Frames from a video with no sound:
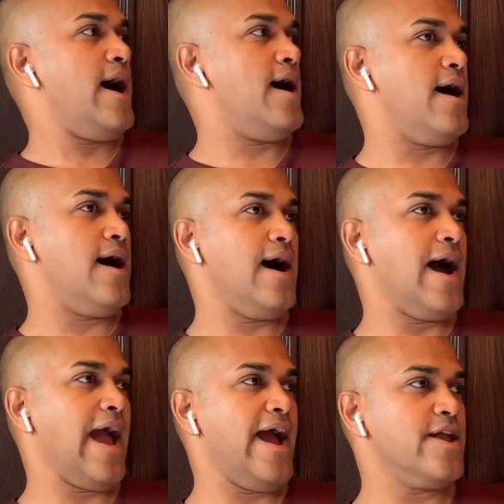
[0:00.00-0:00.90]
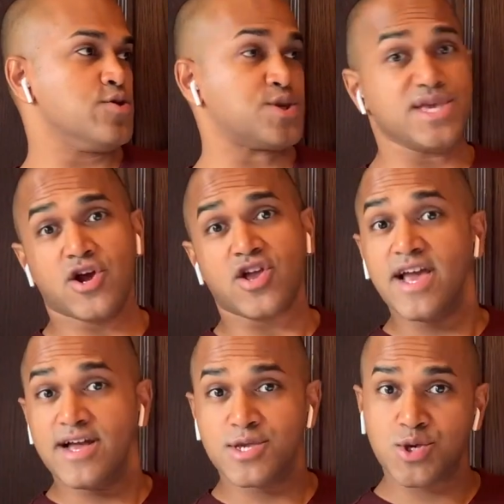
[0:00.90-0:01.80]
uh, and you see their
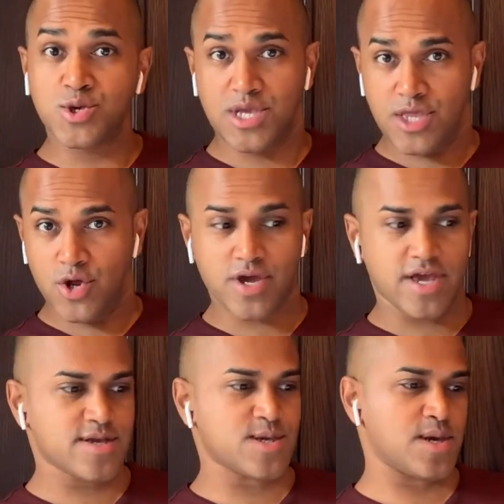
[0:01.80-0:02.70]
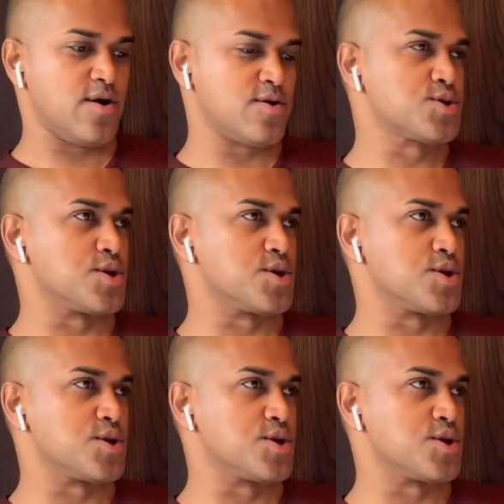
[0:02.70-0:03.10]
kids. You see little kids here.